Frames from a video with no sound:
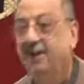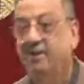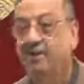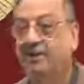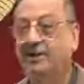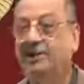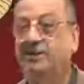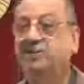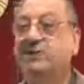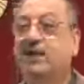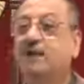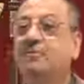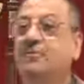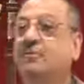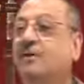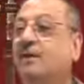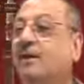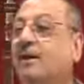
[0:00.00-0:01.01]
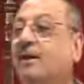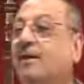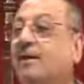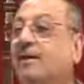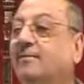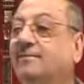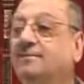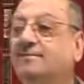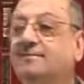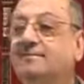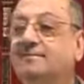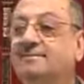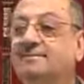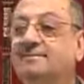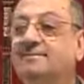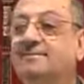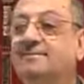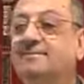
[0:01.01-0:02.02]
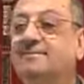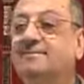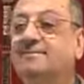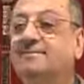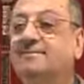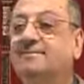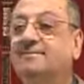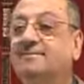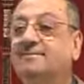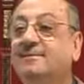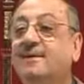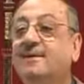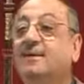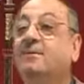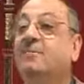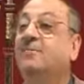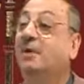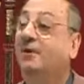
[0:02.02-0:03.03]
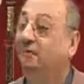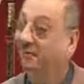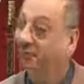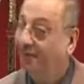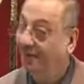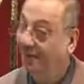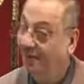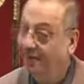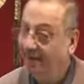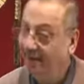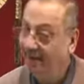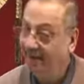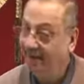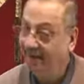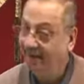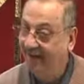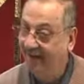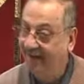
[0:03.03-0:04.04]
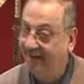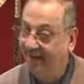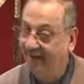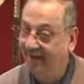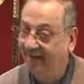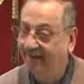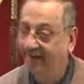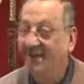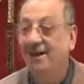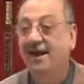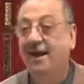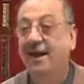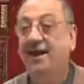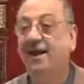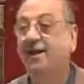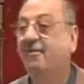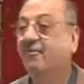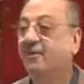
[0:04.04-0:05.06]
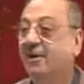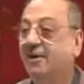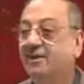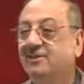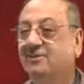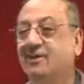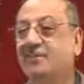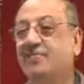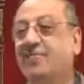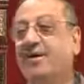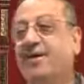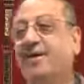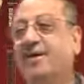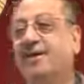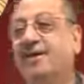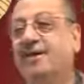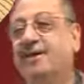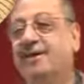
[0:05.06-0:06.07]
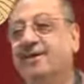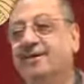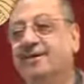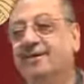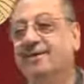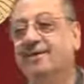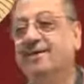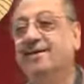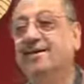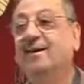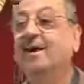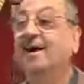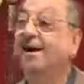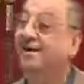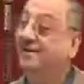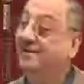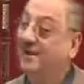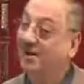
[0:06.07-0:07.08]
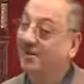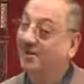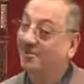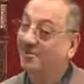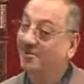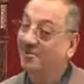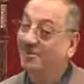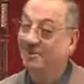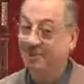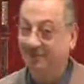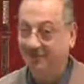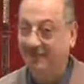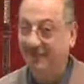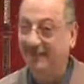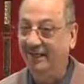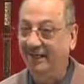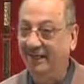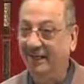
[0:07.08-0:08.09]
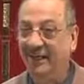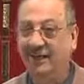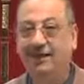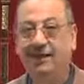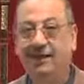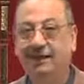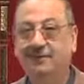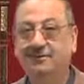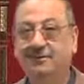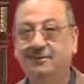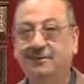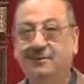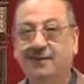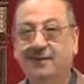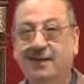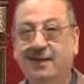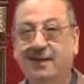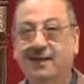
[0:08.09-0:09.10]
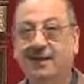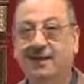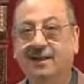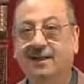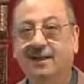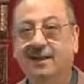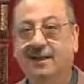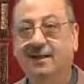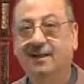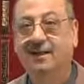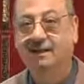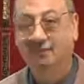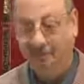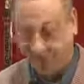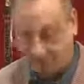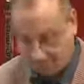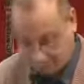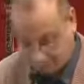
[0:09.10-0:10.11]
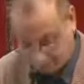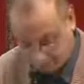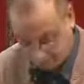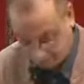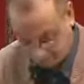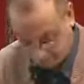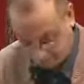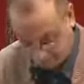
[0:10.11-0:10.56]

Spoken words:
What is ya mutakallim? Mafulun bihi. And where is the file? An-nawmu. See? Alhamdulillah. Alhamdulillah.